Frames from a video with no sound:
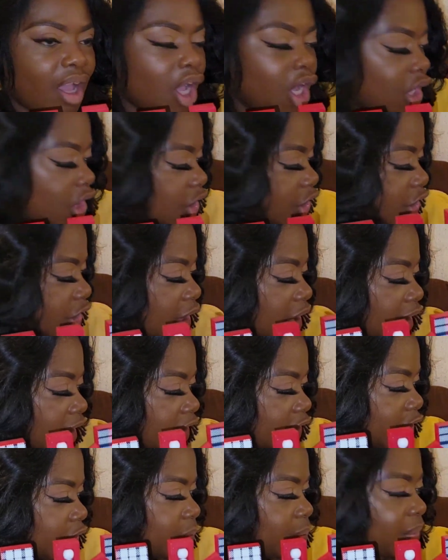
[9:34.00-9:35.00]
a good a
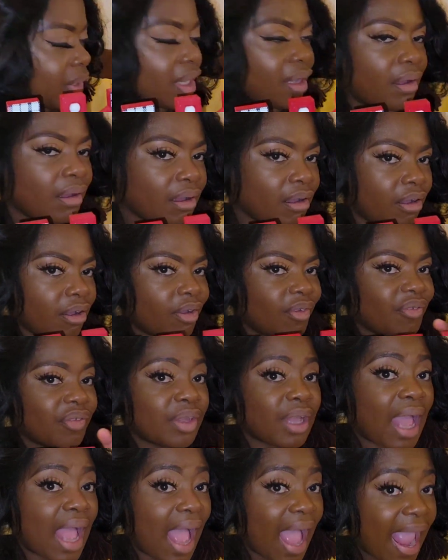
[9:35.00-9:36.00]
good bit of
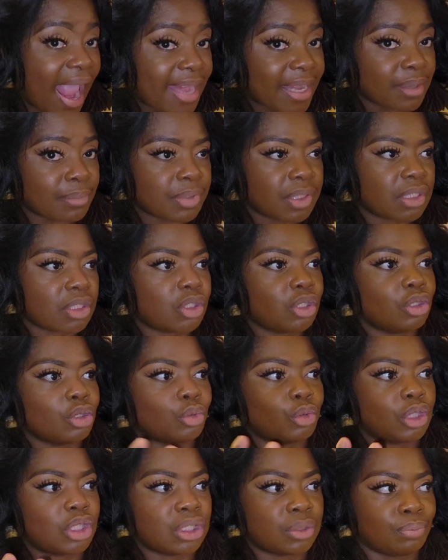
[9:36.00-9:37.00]
items
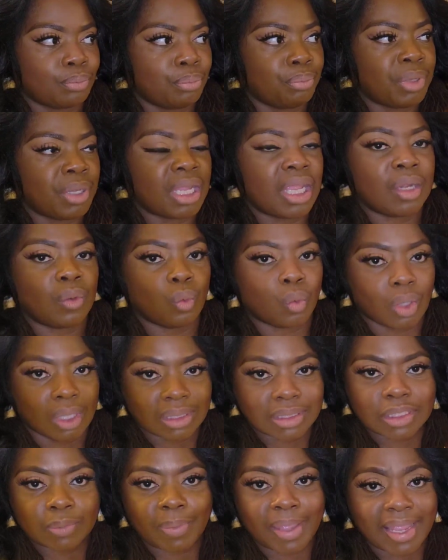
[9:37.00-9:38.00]
to be in
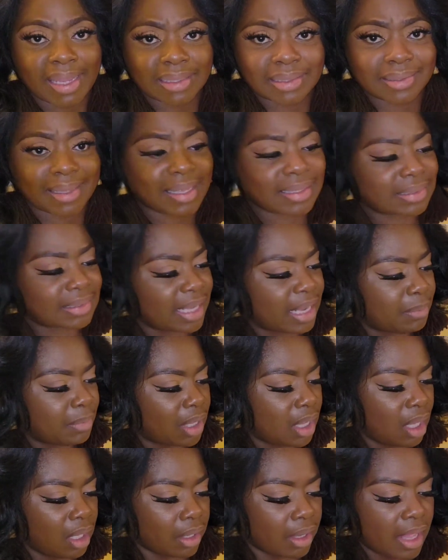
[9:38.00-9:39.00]
one space that same
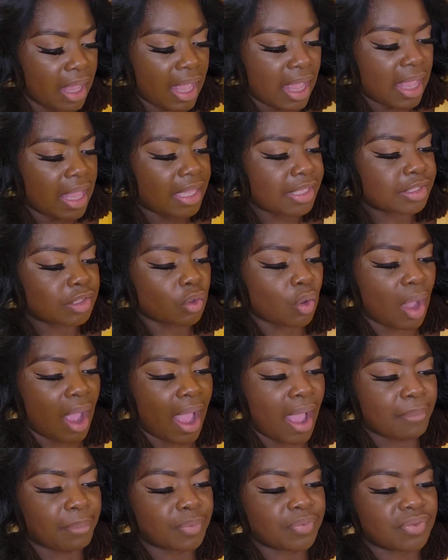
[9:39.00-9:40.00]
color. And so
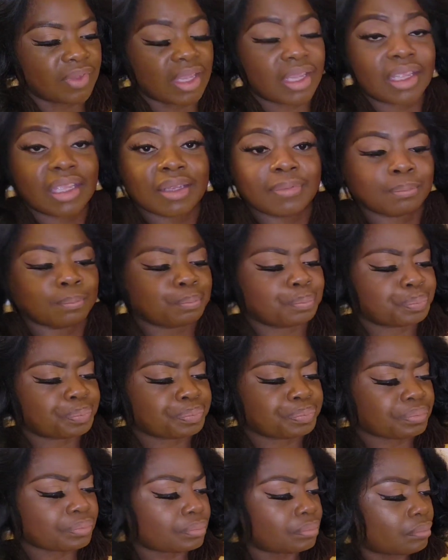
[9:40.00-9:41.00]
I'm thinking
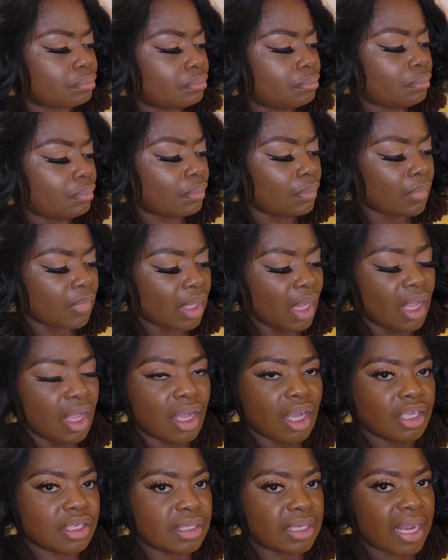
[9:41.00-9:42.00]

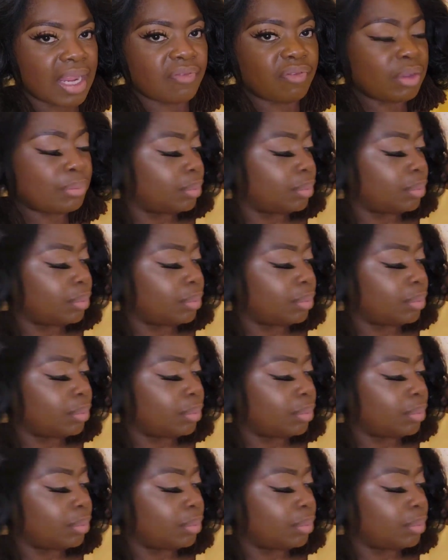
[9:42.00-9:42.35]
navy